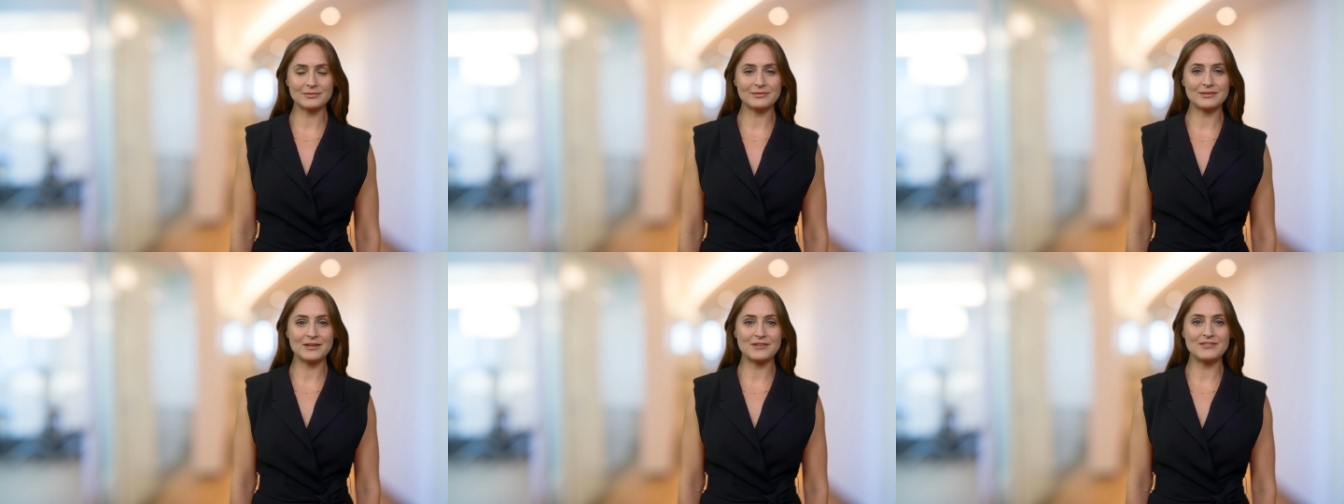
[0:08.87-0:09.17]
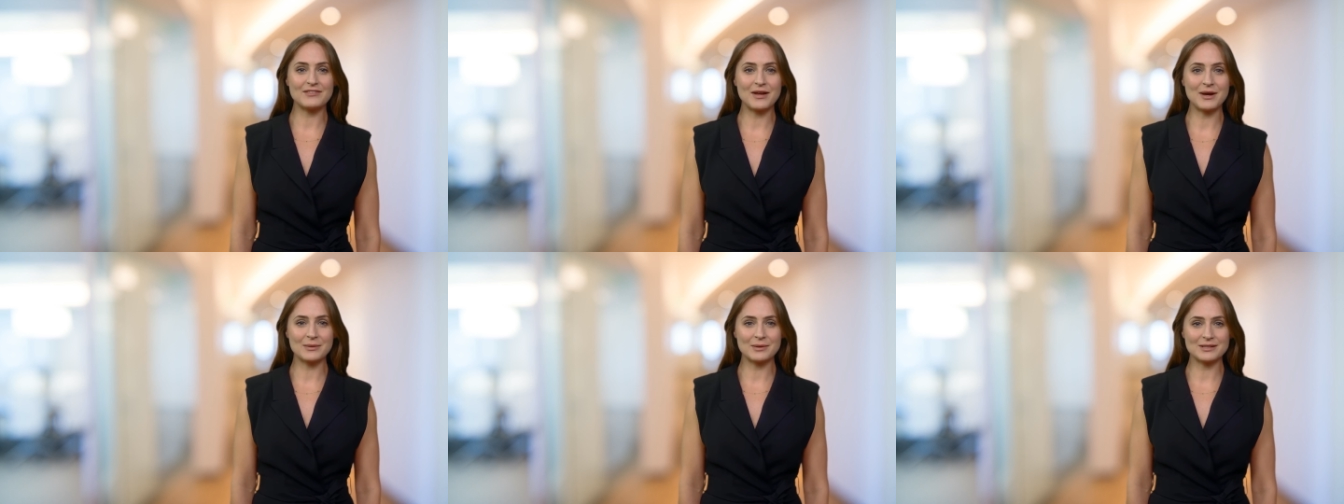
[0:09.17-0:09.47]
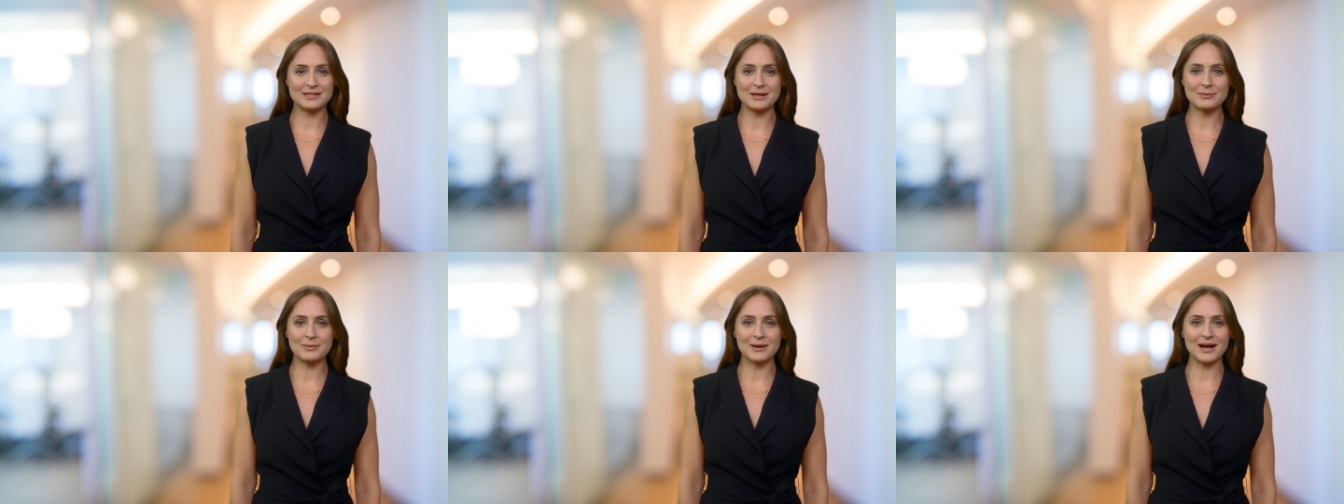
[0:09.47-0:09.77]
The film
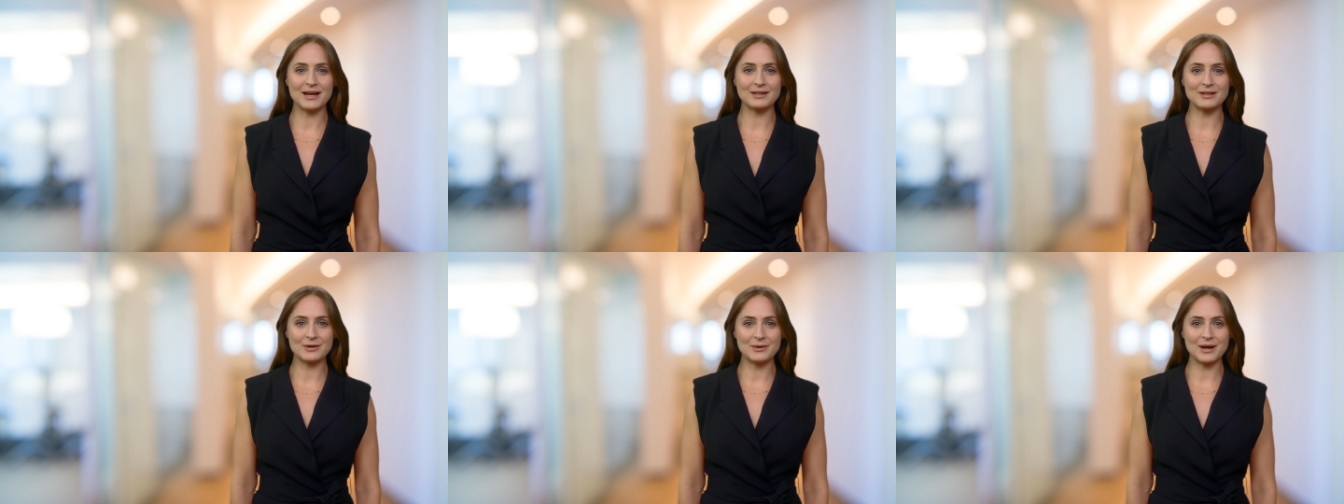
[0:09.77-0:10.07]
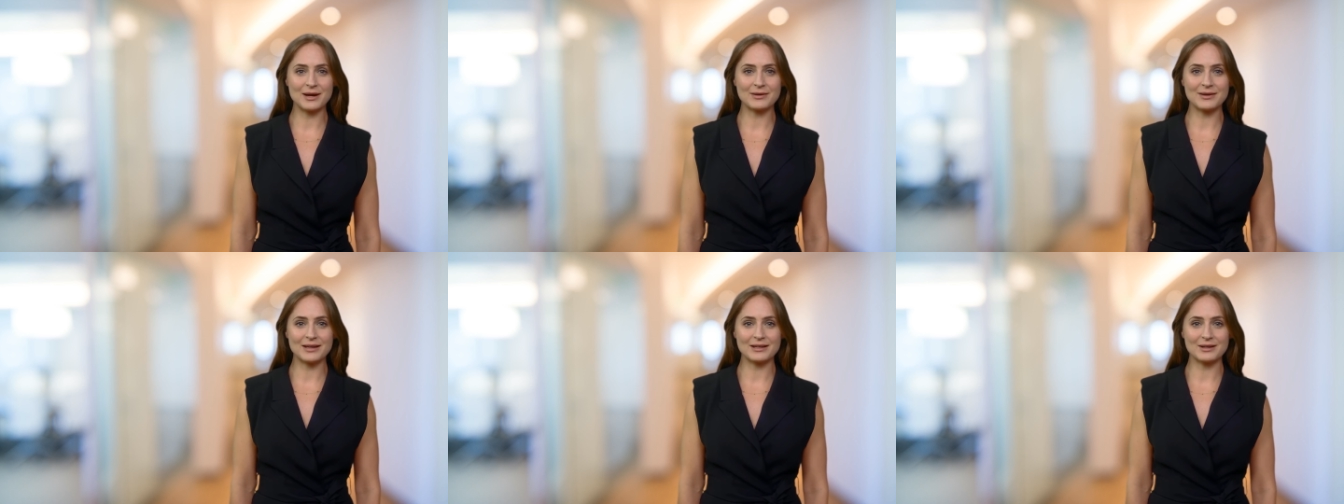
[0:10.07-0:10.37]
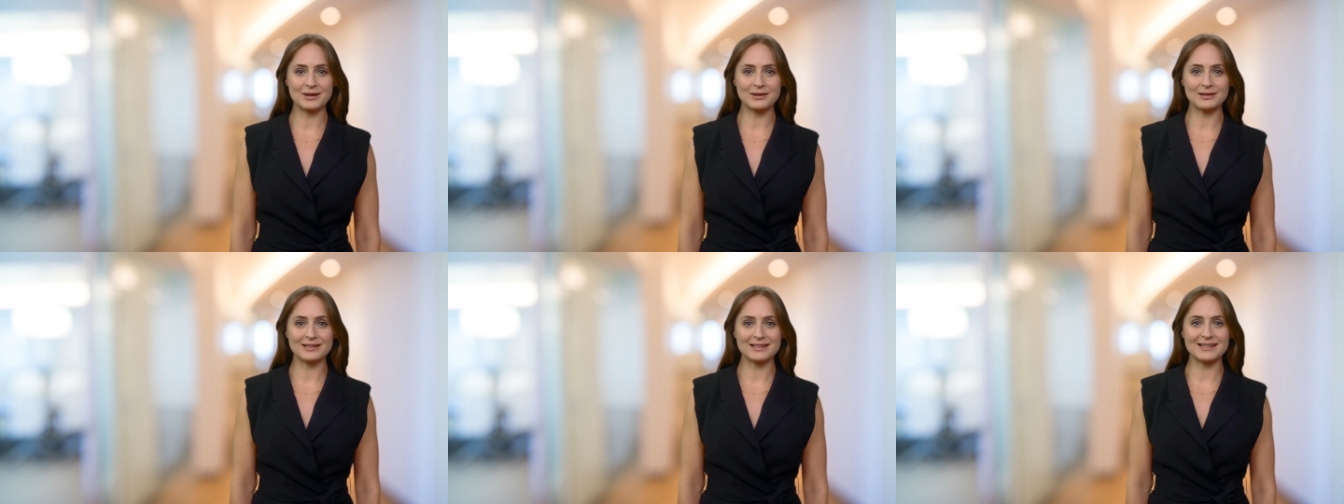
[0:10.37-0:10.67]
is applied directly
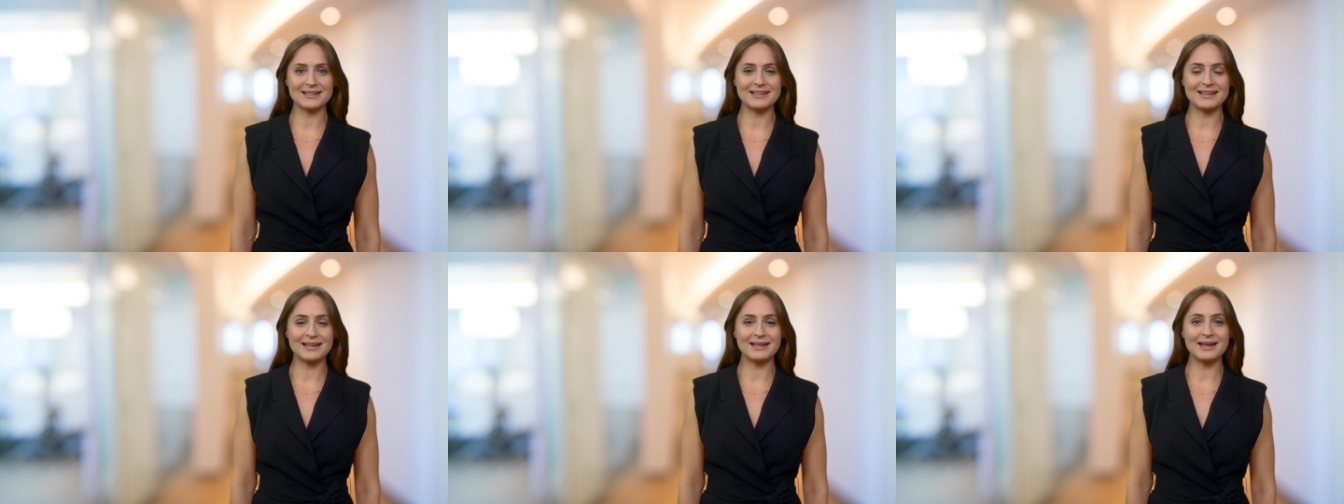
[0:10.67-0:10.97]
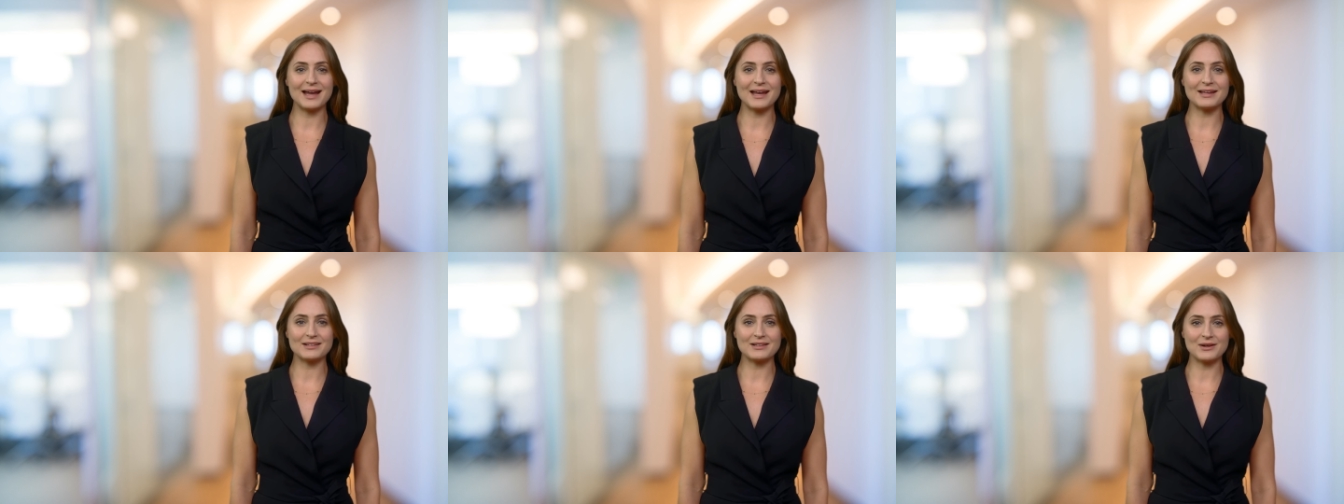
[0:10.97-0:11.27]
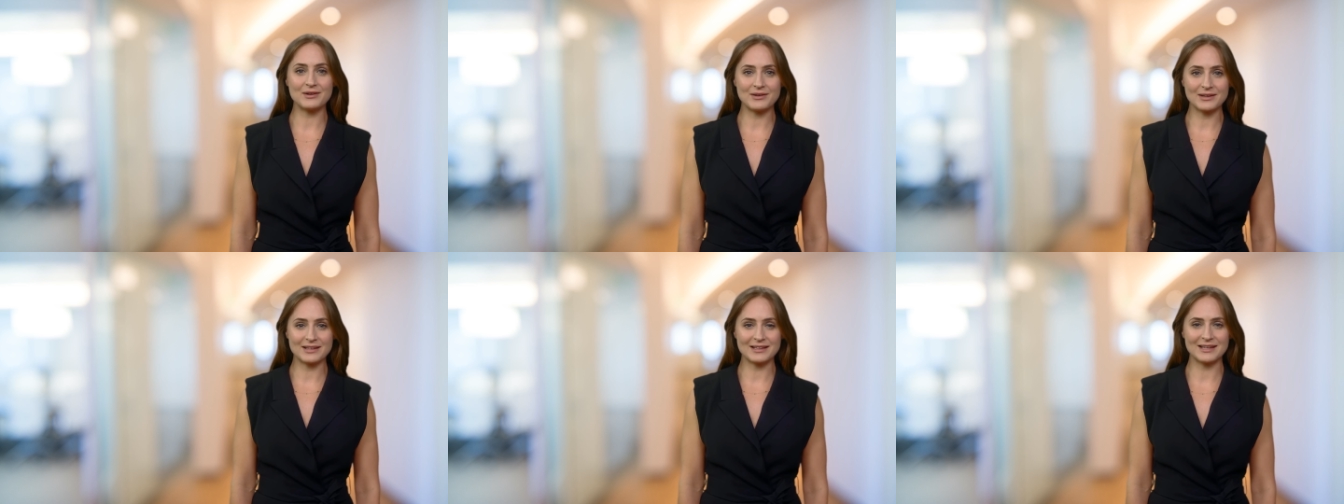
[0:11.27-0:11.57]
to existing glass
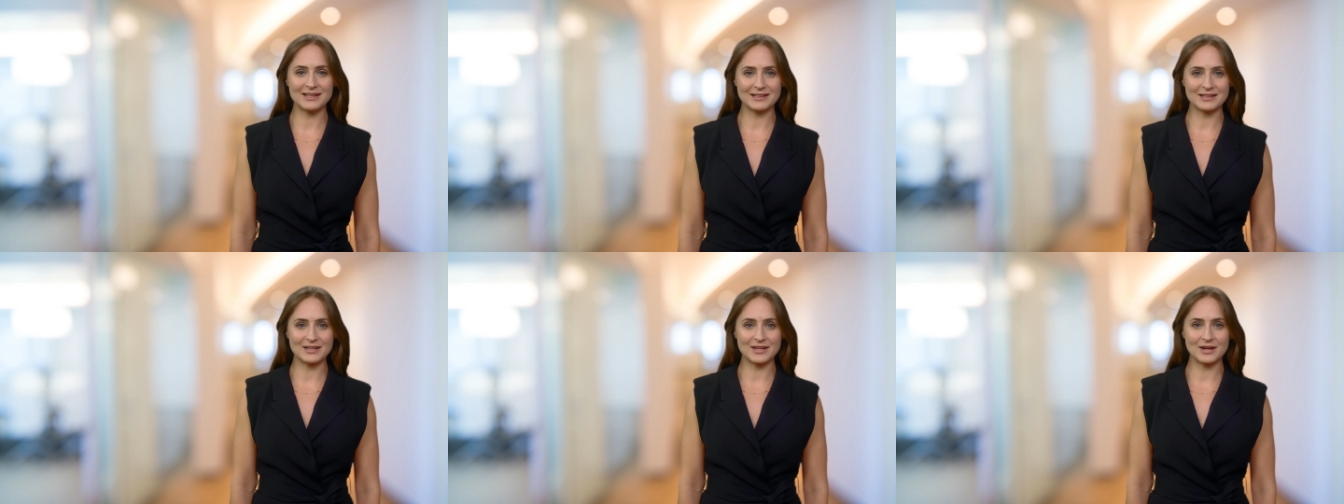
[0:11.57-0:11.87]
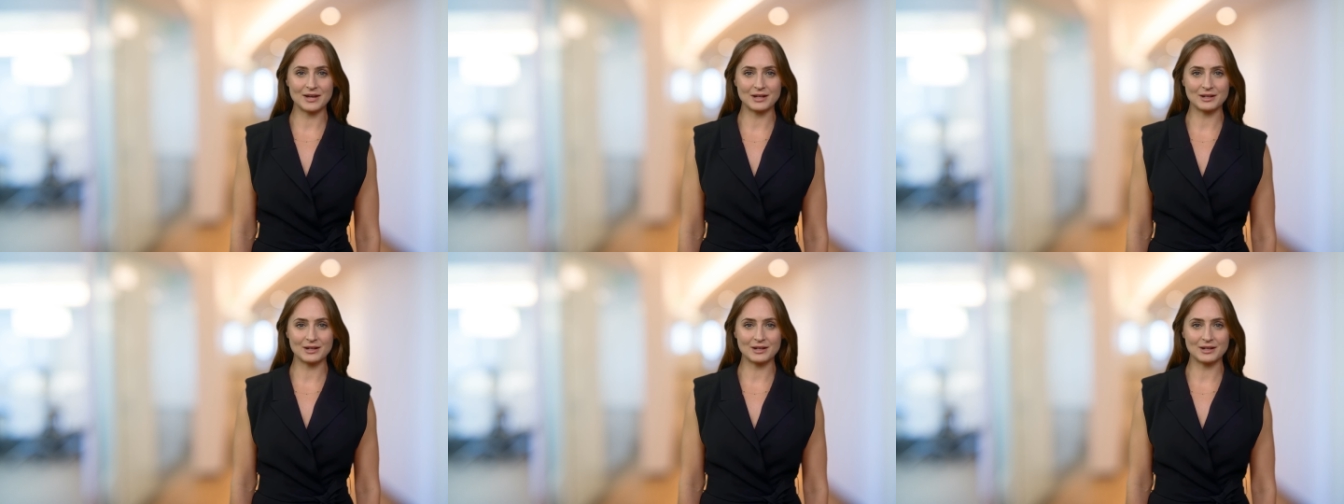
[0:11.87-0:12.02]
surfaces,